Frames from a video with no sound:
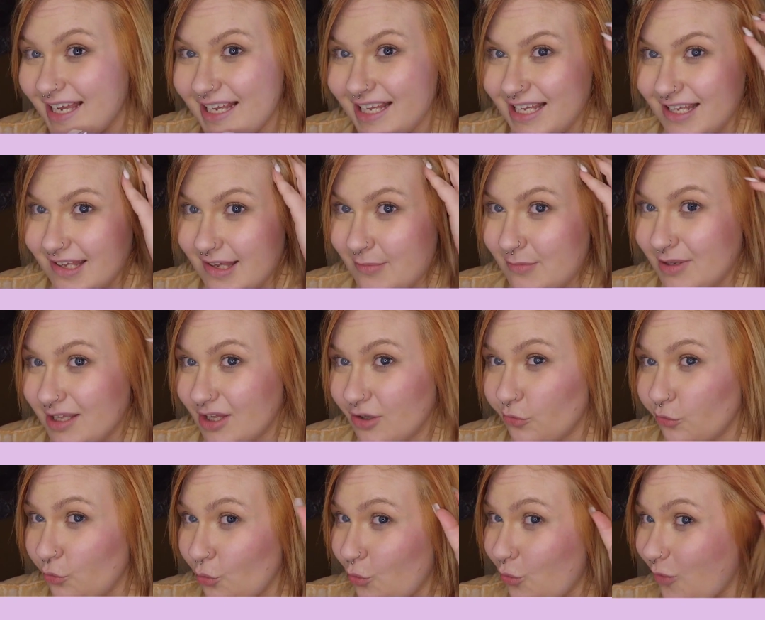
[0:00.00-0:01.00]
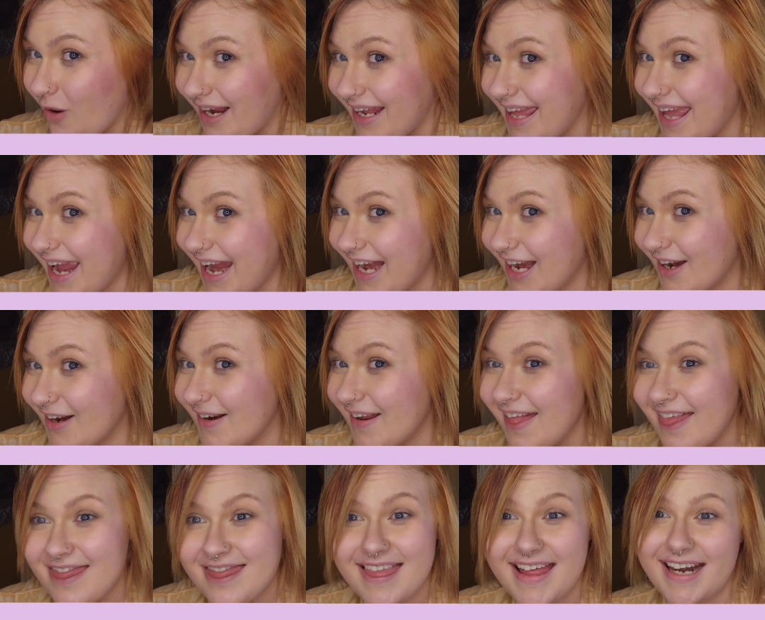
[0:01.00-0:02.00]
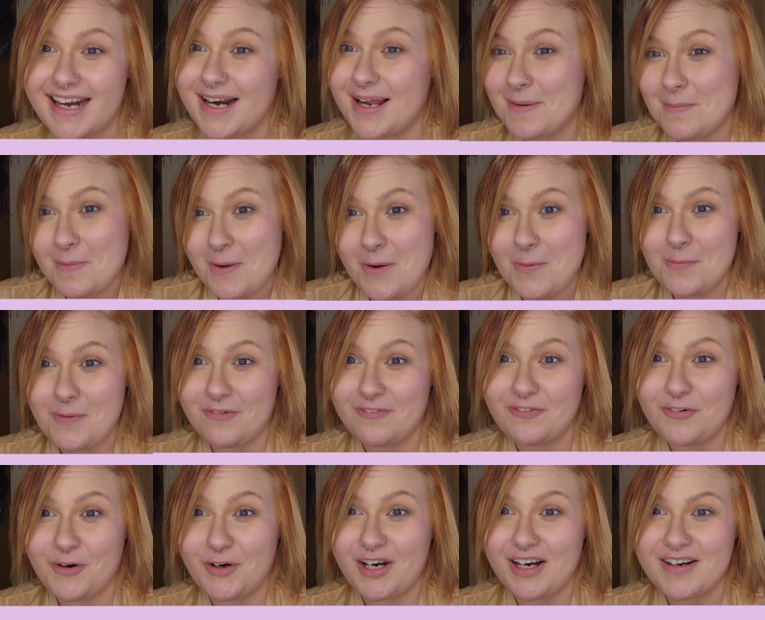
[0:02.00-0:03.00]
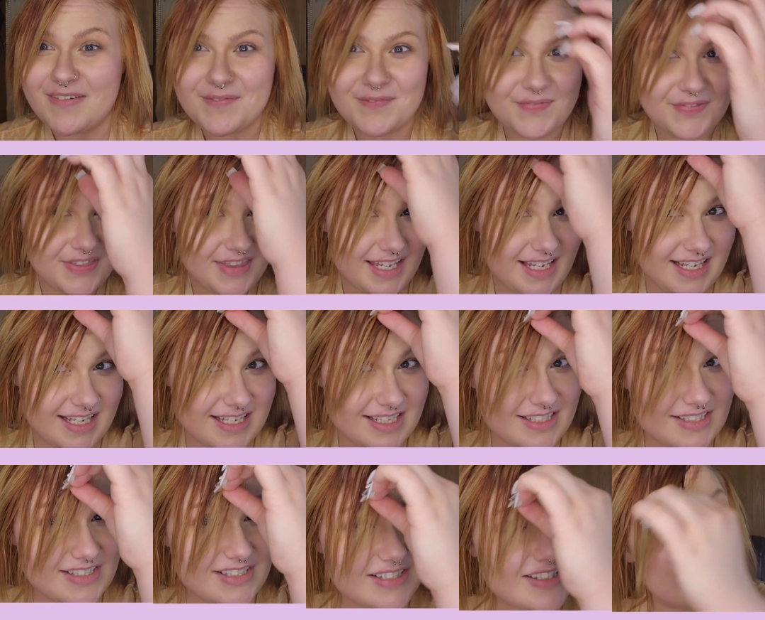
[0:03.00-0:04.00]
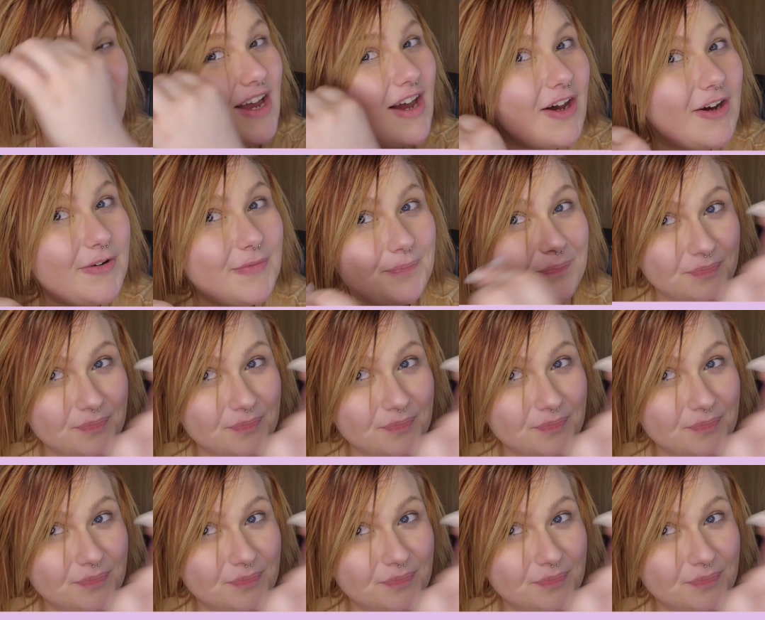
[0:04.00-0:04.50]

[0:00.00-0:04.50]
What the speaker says: and give me the white hair that I'm hoping for. So